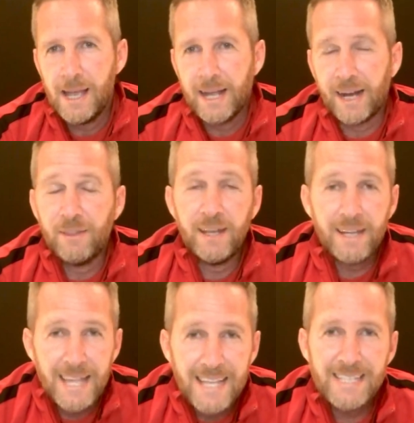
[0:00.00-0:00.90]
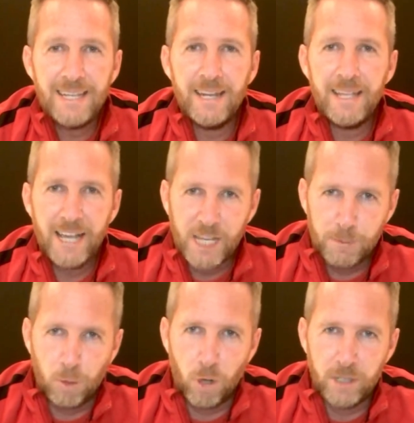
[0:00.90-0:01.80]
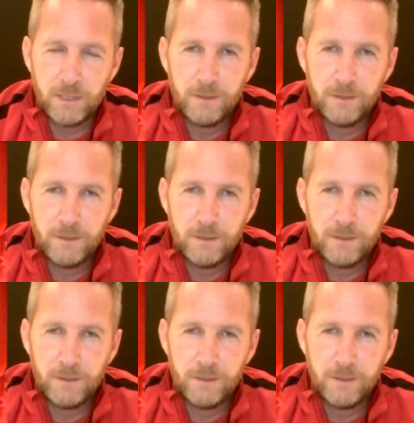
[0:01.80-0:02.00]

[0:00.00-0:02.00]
can then easily exploit.